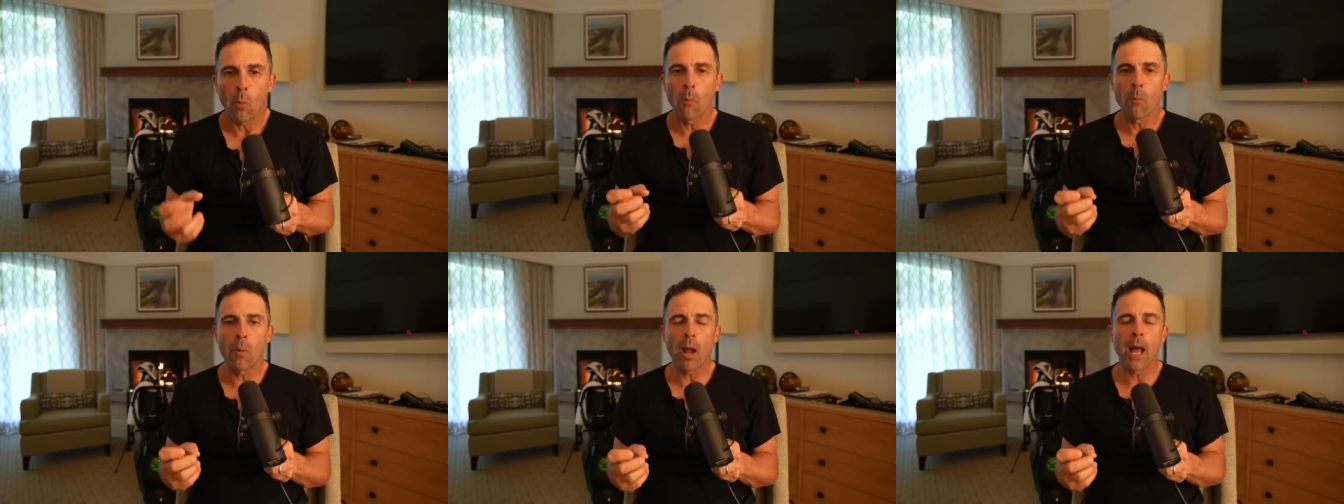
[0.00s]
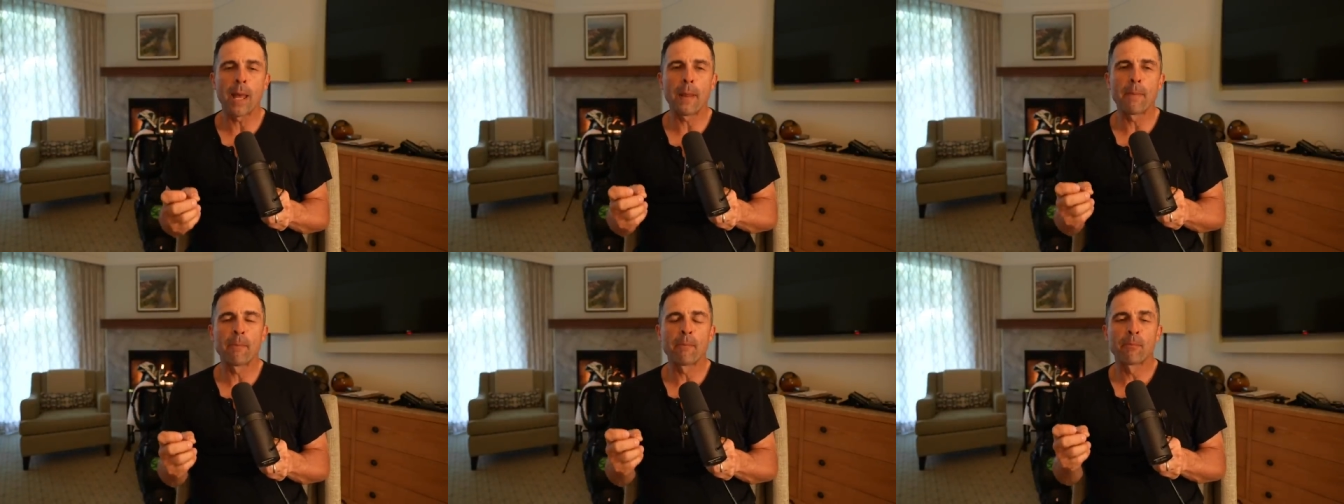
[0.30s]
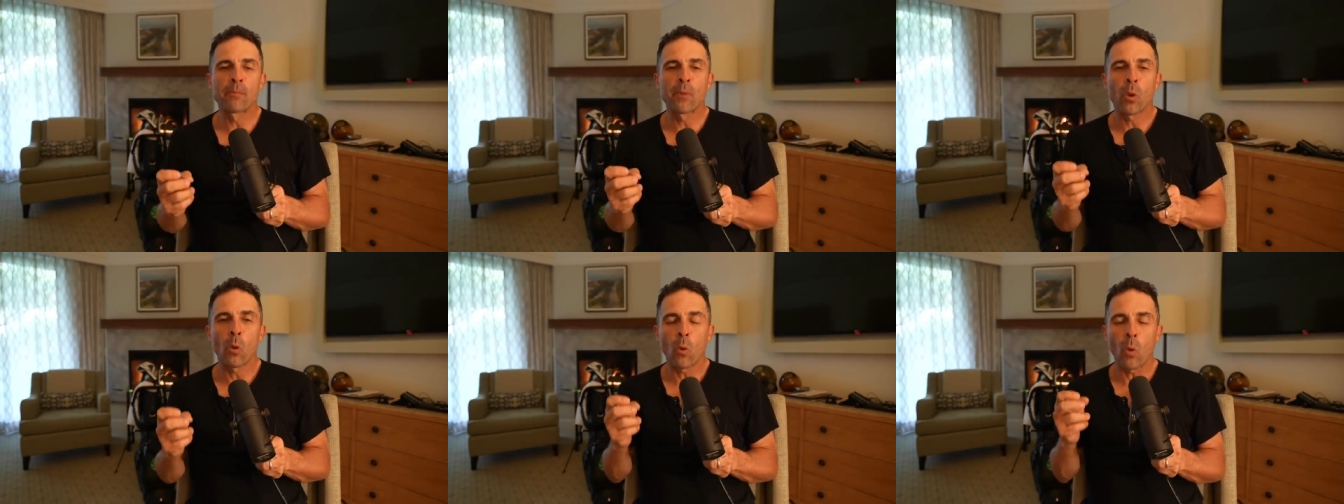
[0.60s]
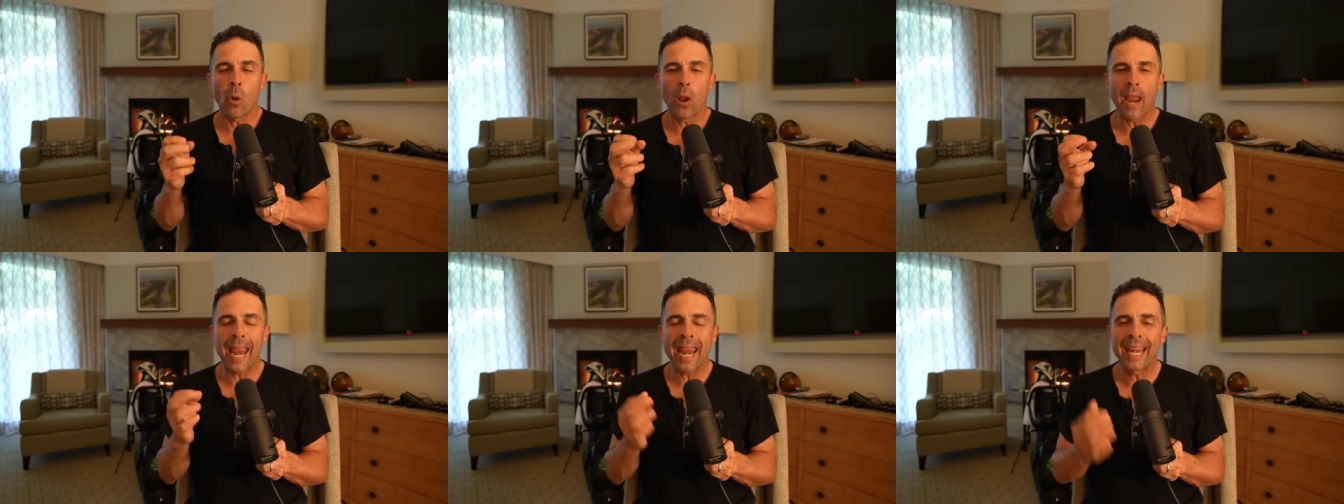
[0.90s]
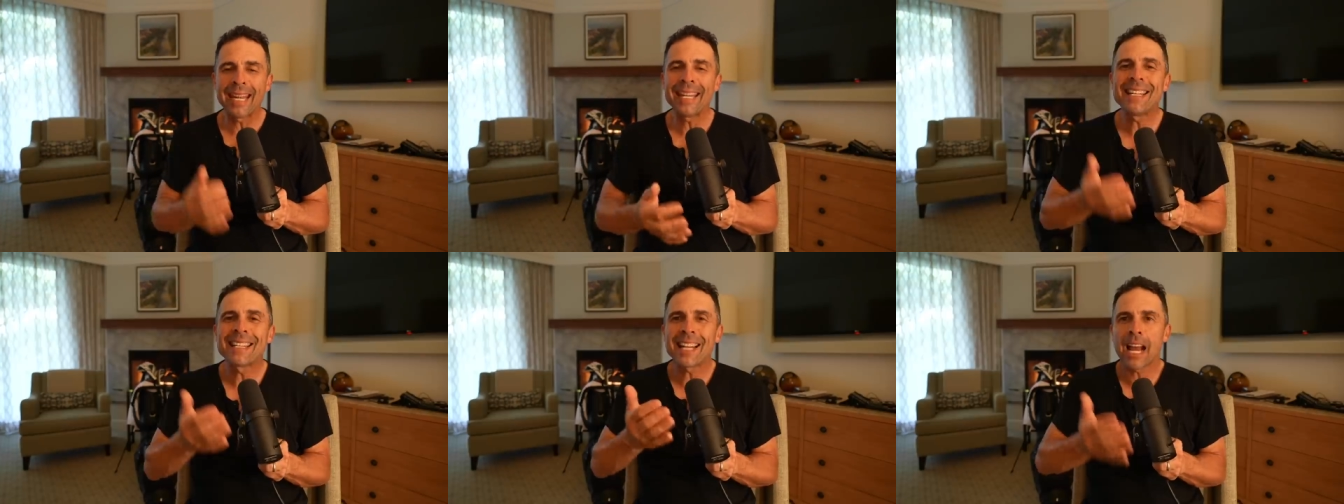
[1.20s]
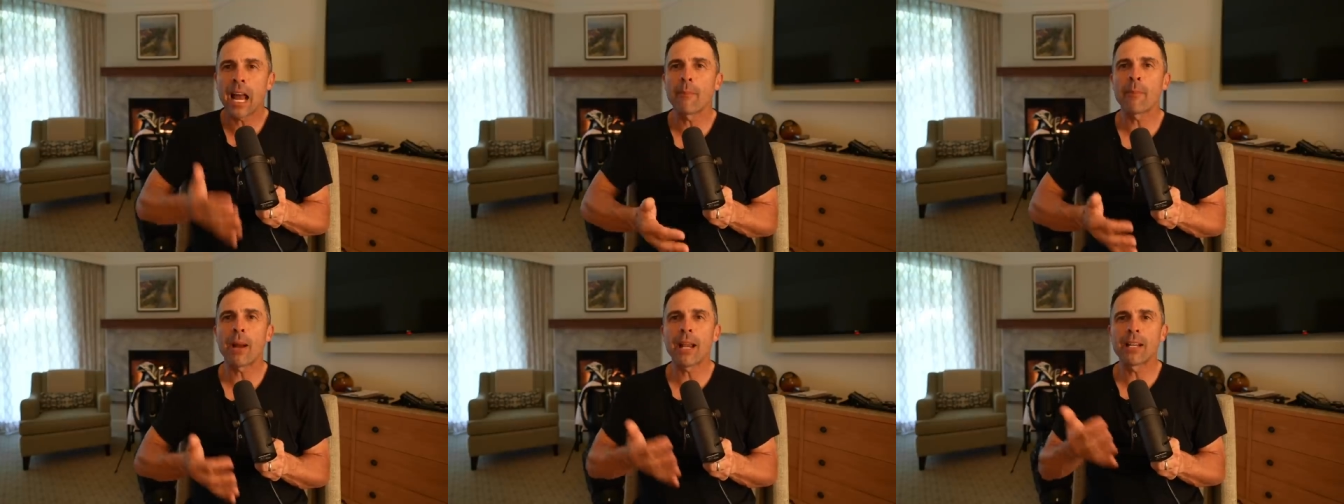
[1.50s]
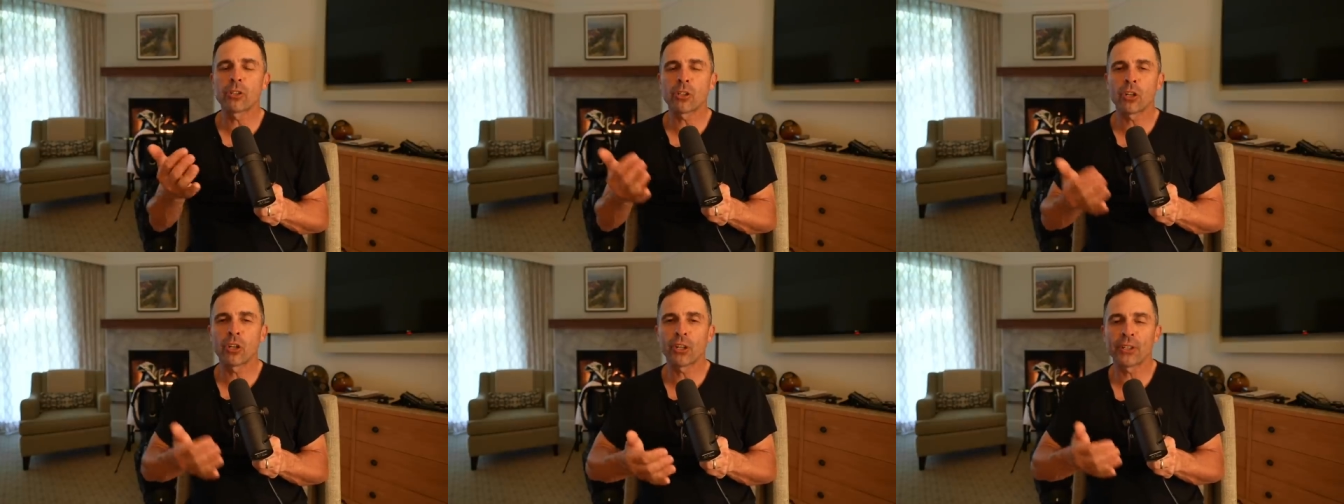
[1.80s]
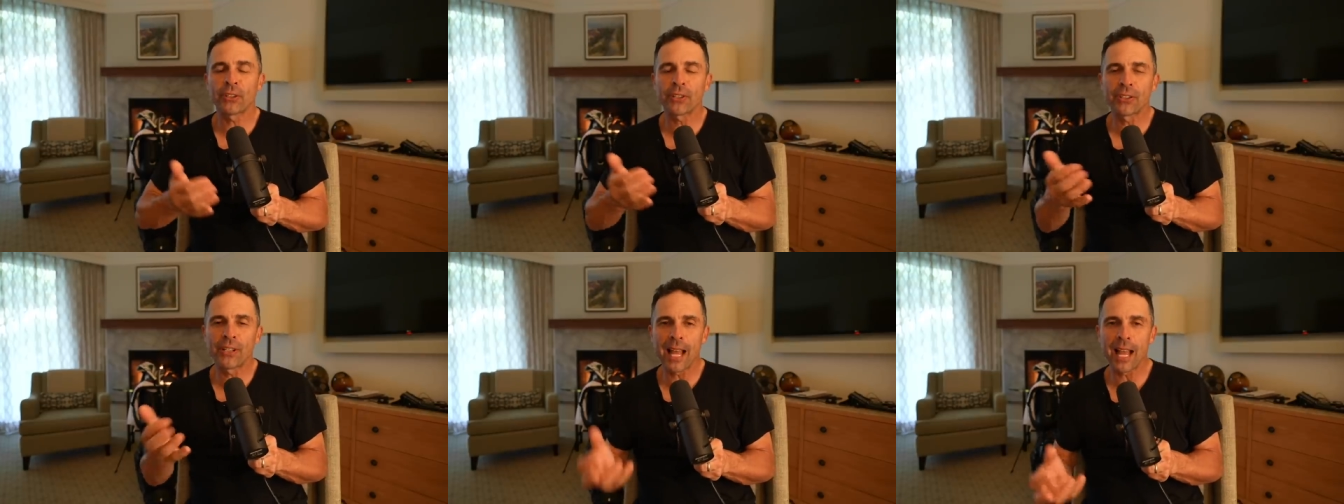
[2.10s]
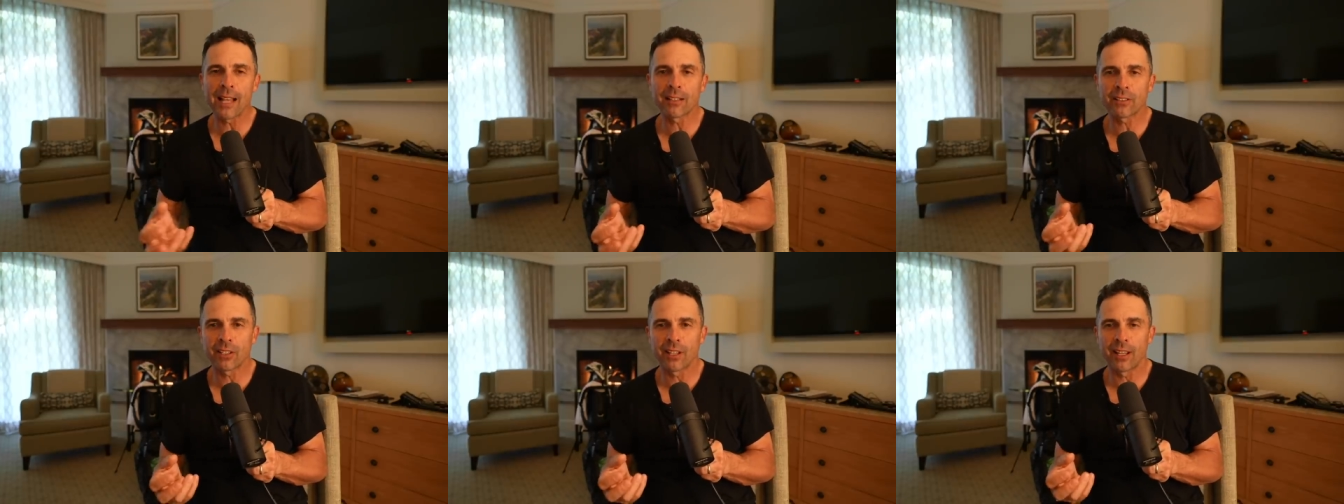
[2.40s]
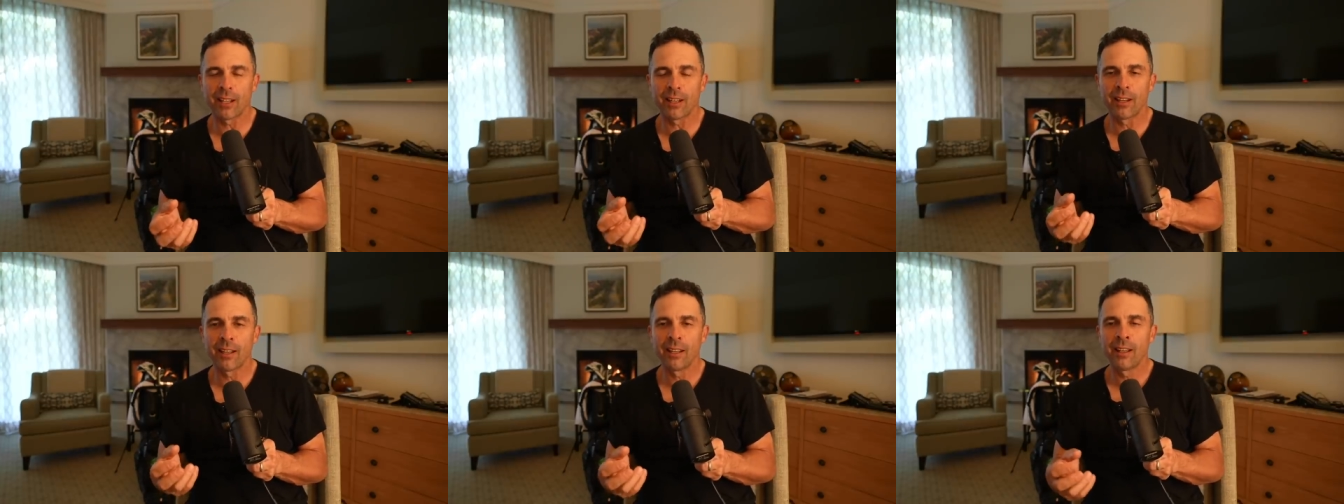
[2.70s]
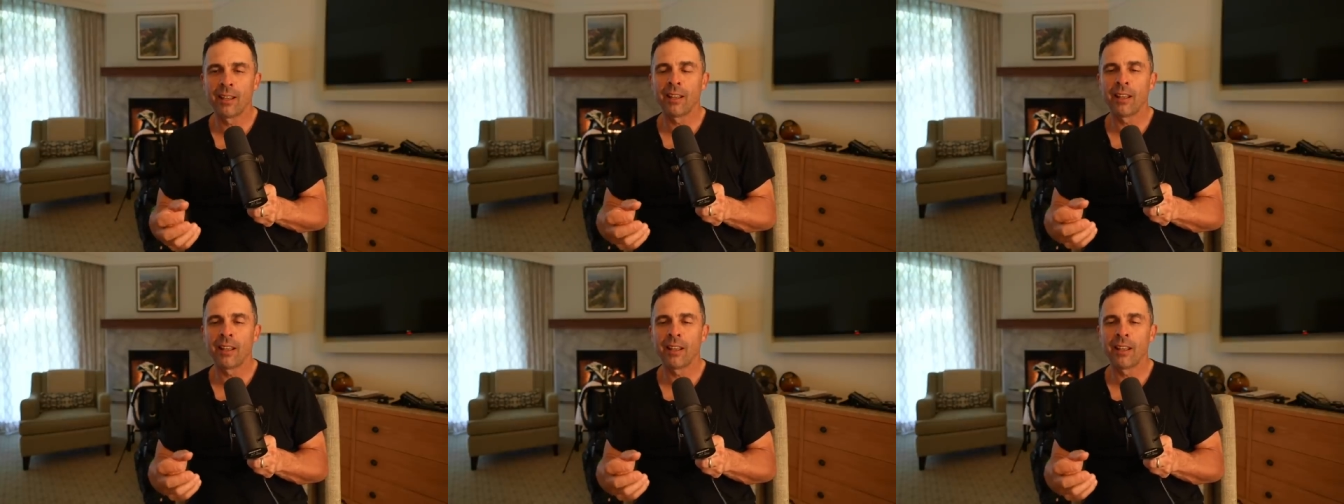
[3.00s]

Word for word: But anytime I took a lesson,